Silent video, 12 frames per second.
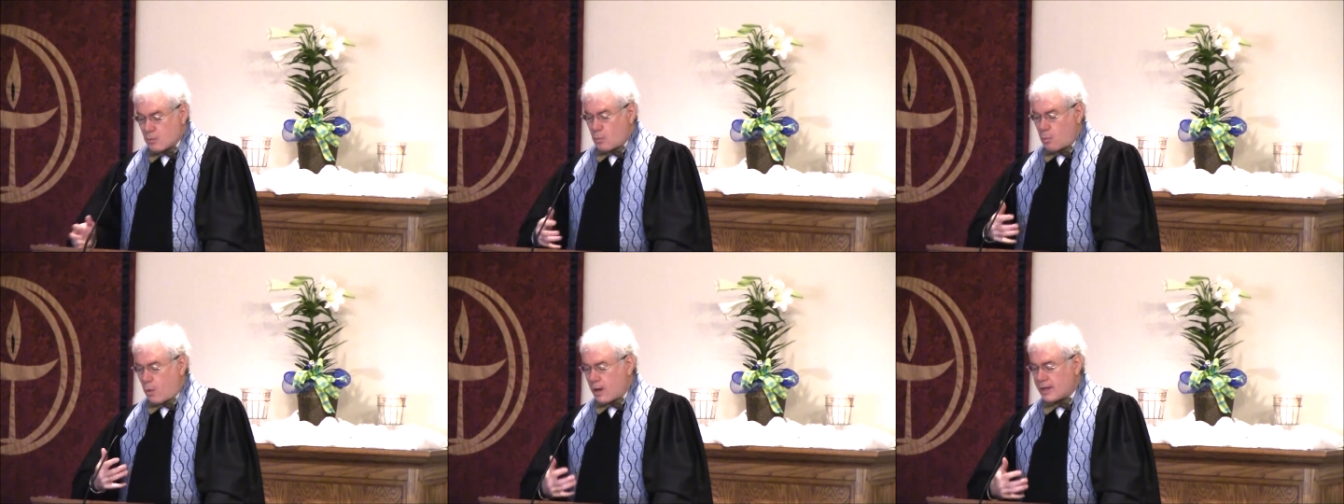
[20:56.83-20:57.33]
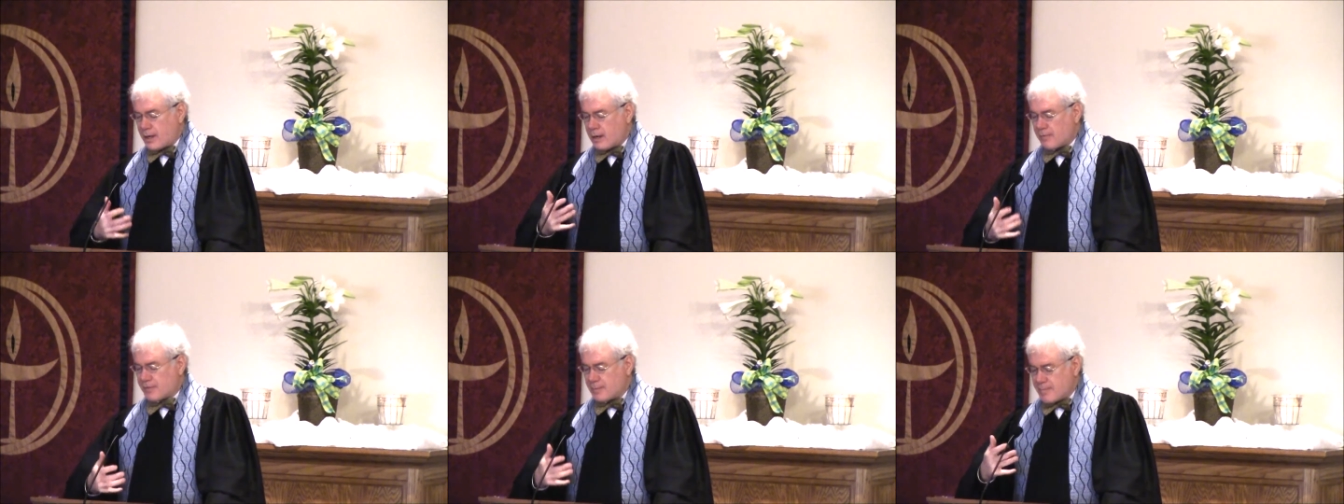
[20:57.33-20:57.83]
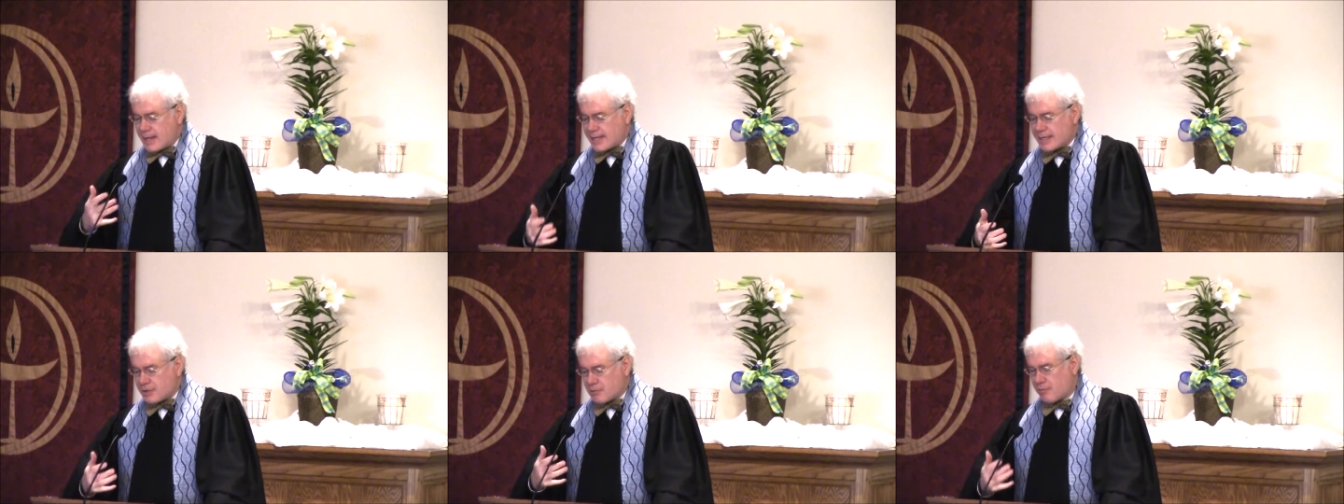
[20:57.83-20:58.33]
one of the
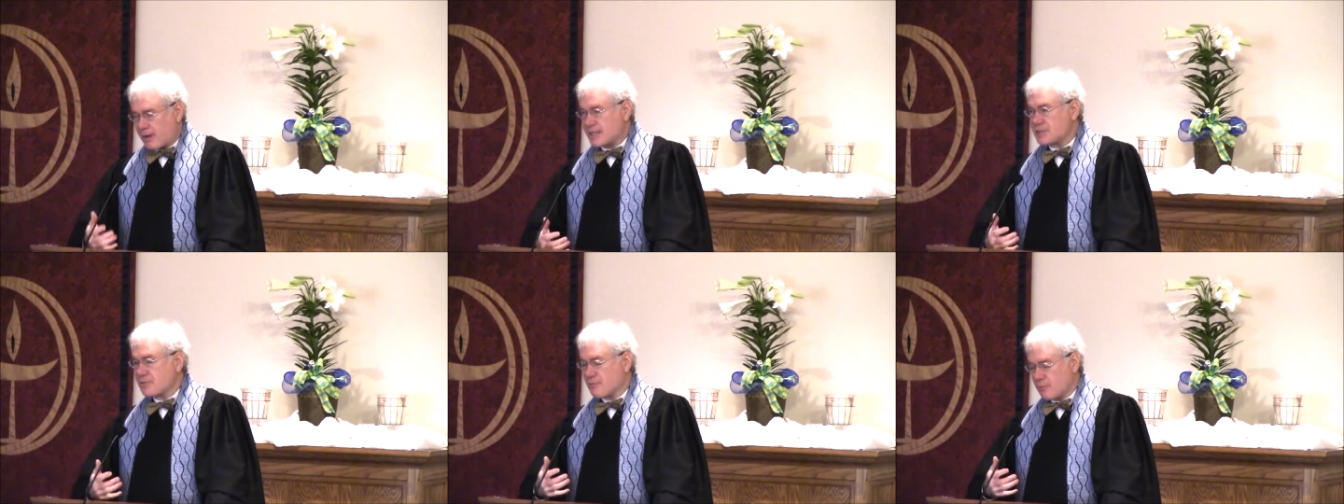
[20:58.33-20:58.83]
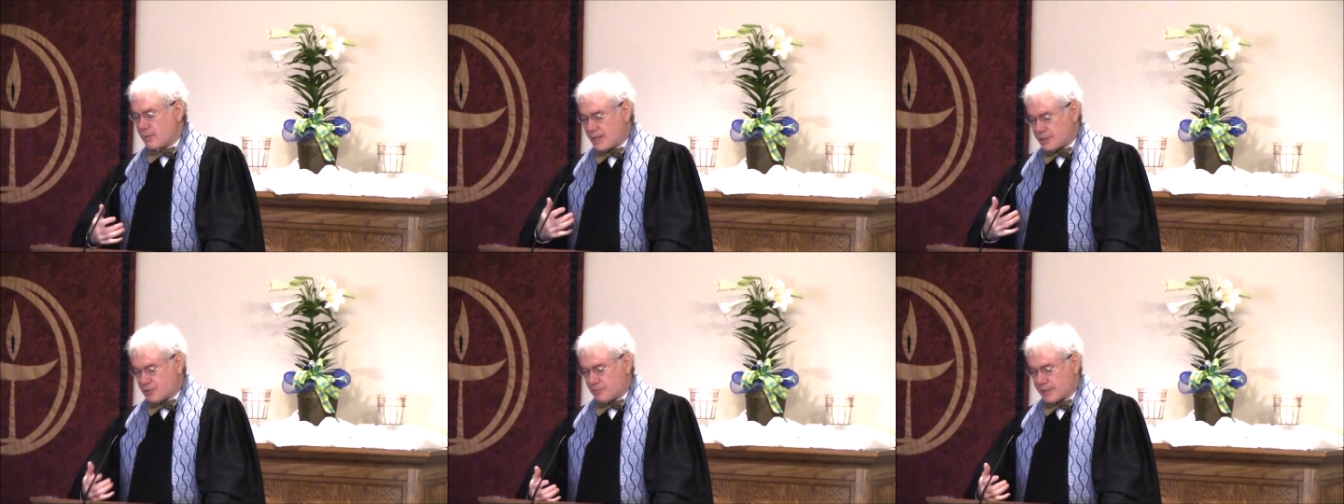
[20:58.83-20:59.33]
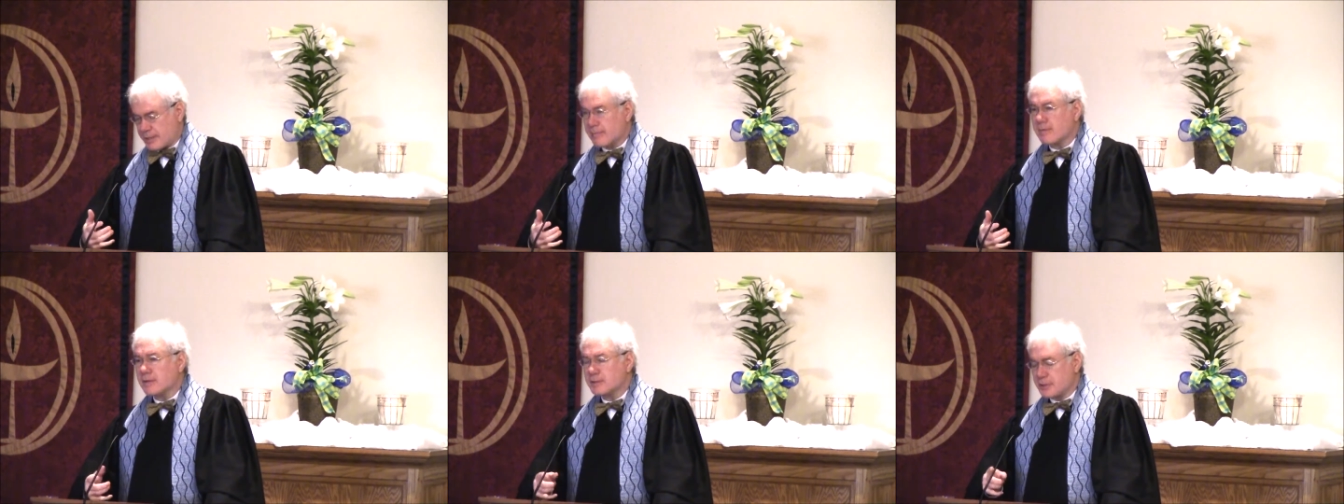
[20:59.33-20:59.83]
many Christs through
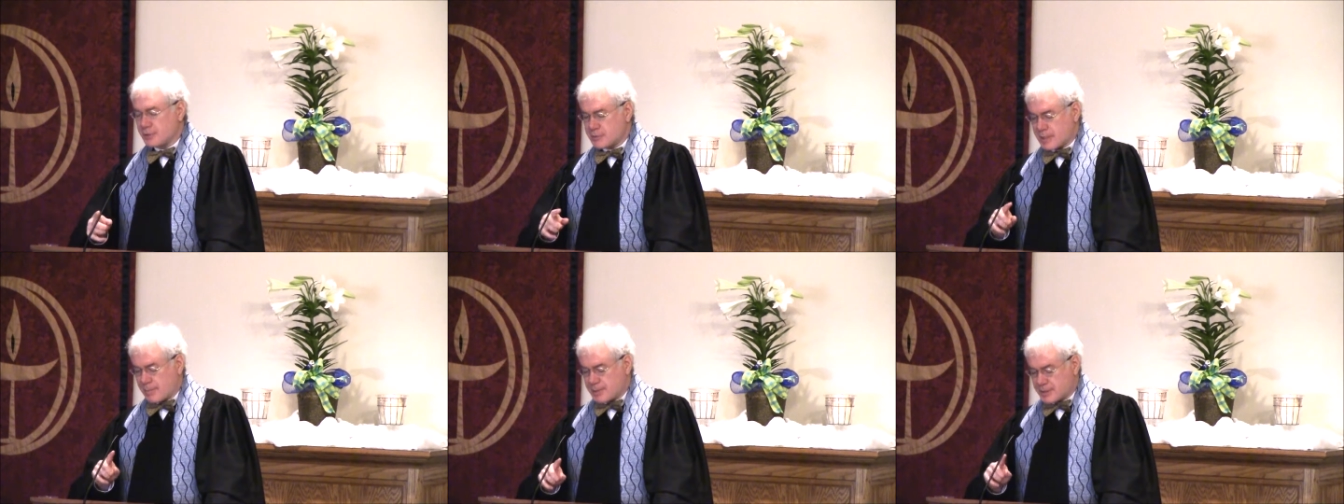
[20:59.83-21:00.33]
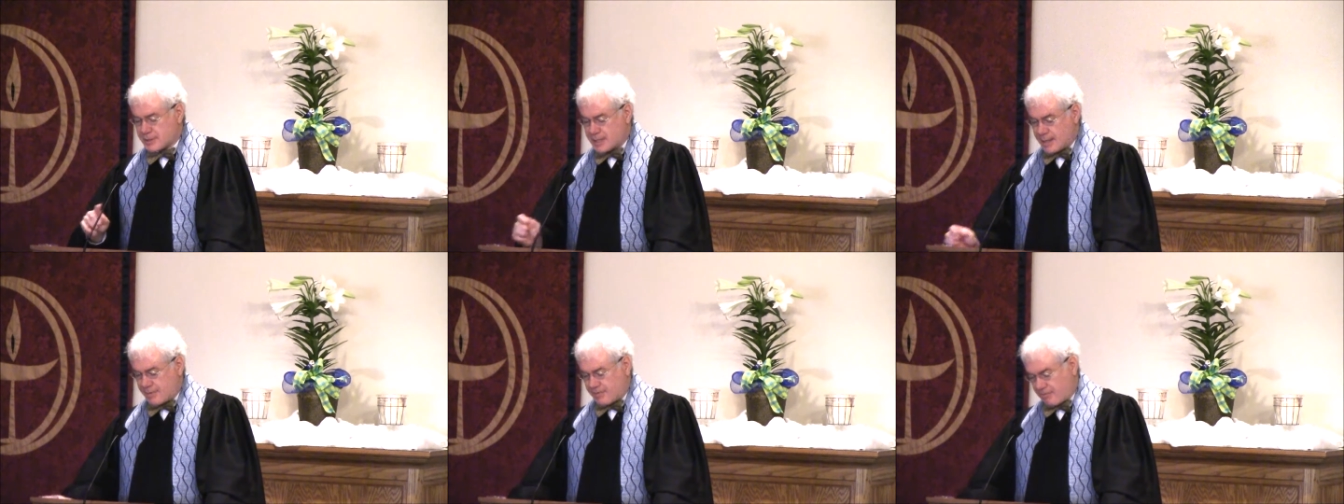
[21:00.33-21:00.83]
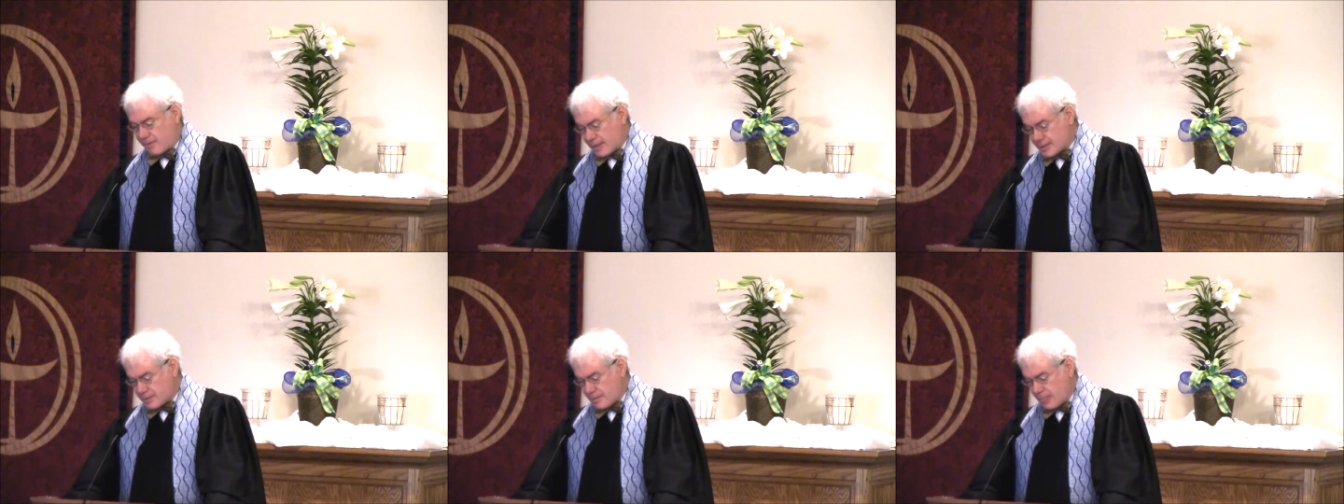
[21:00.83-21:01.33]
history, to use Emerson's happy
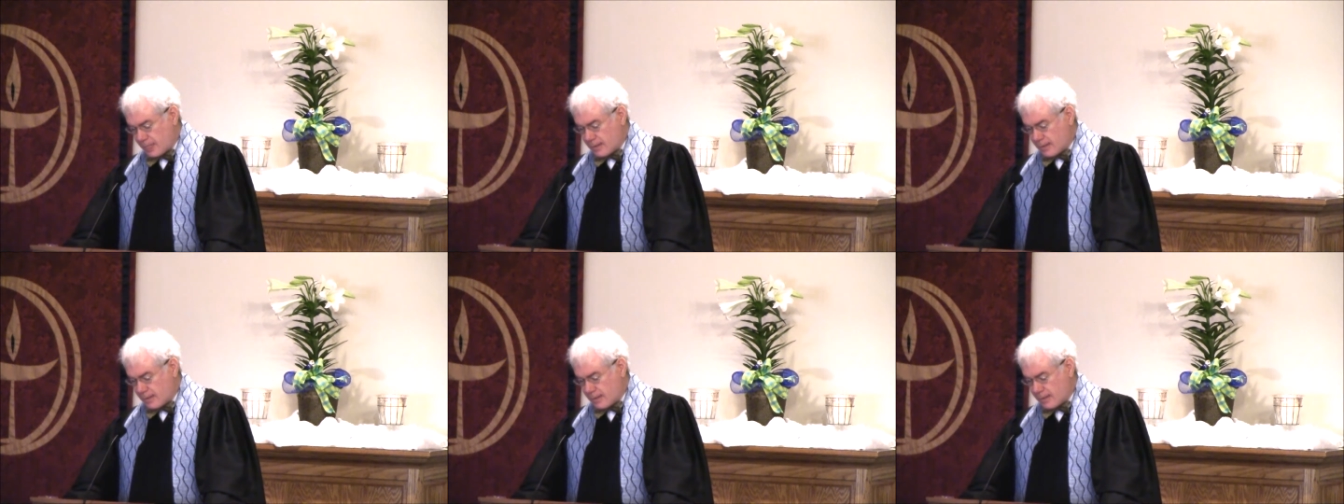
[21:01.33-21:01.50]
phrase,